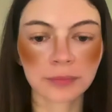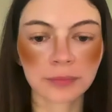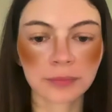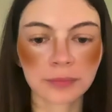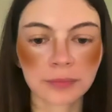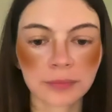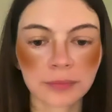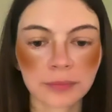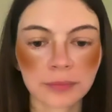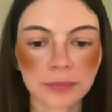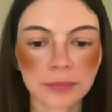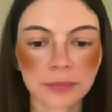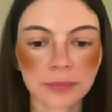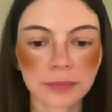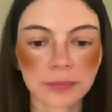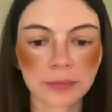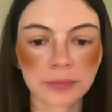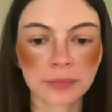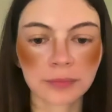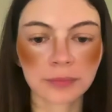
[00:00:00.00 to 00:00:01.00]
this
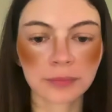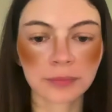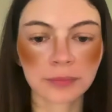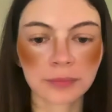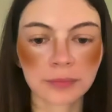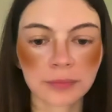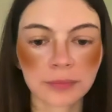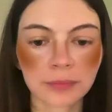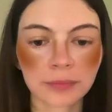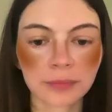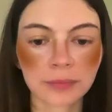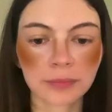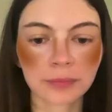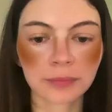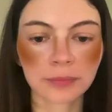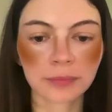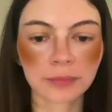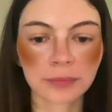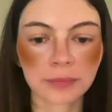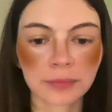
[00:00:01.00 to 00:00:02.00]
more
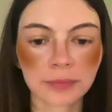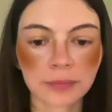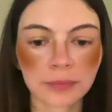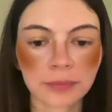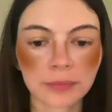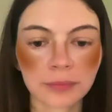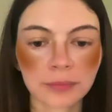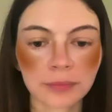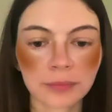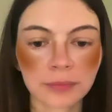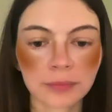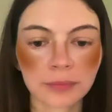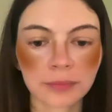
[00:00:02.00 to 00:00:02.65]
to the